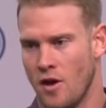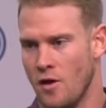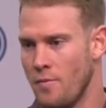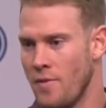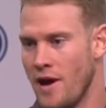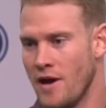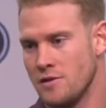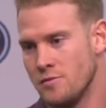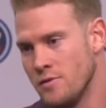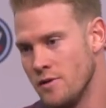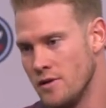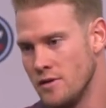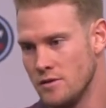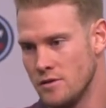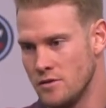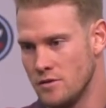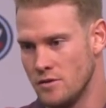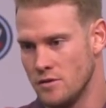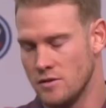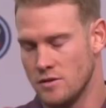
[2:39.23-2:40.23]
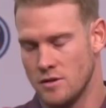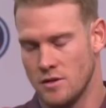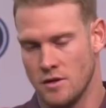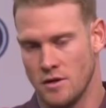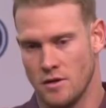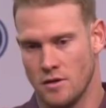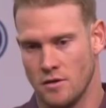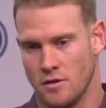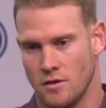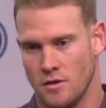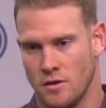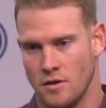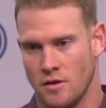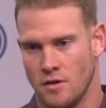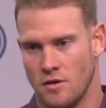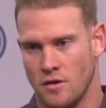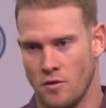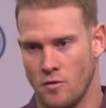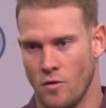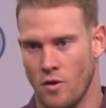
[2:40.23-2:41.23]
pass plays, just.
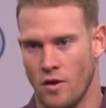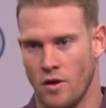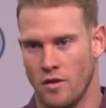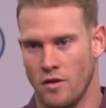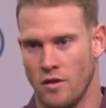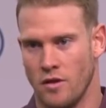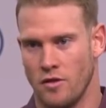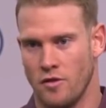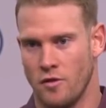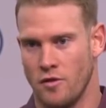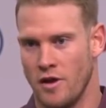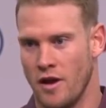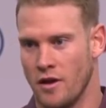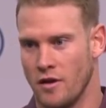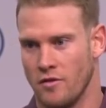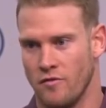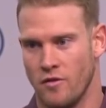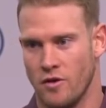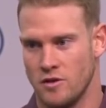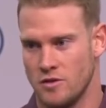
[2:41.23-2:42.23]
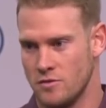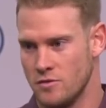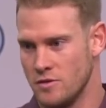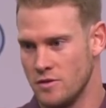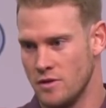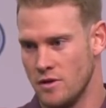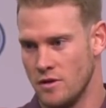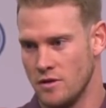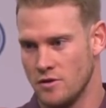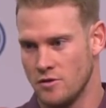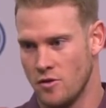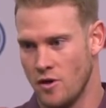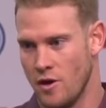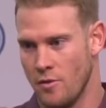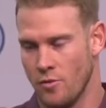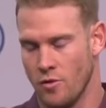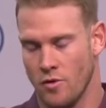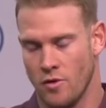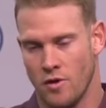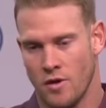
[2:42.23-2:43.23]
I think one, the third down conversion was a
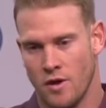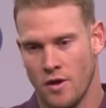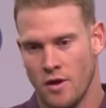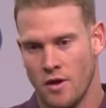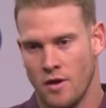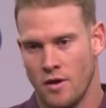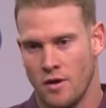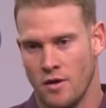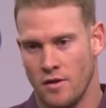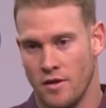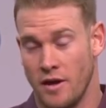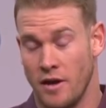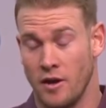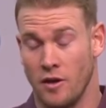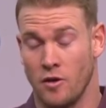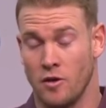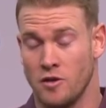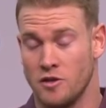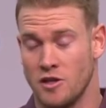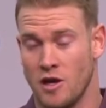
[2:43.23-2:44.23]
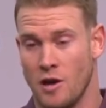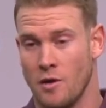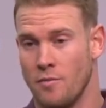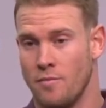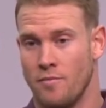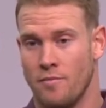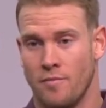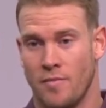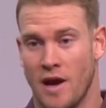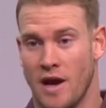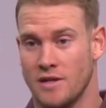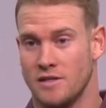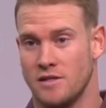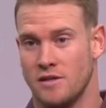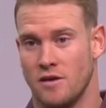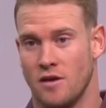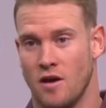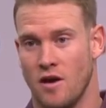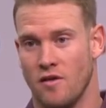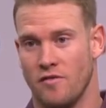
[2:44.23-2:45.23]
scramble. They did a good job passing
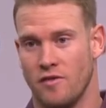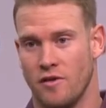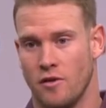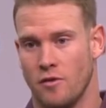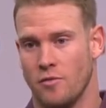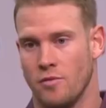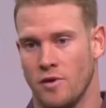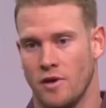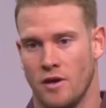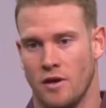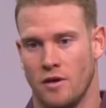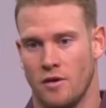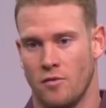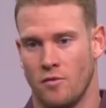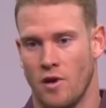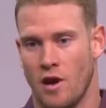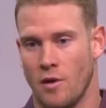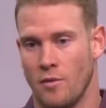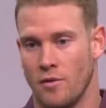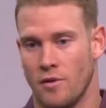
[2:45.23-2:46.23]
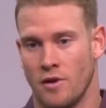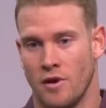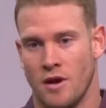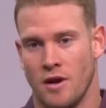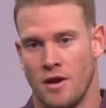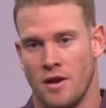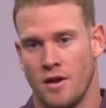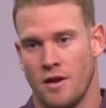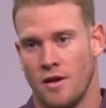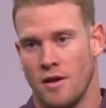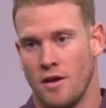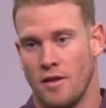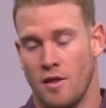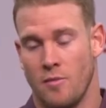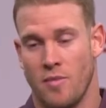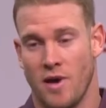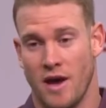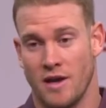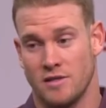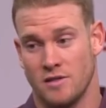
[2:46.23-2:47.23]
it off. They were playing a robber, and they
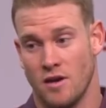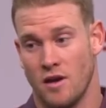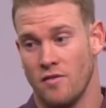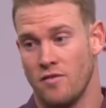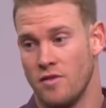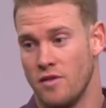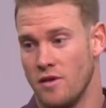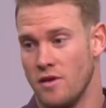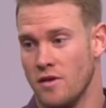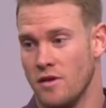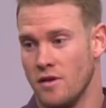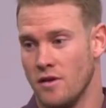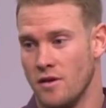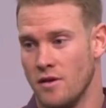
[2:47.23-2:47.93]
passed off the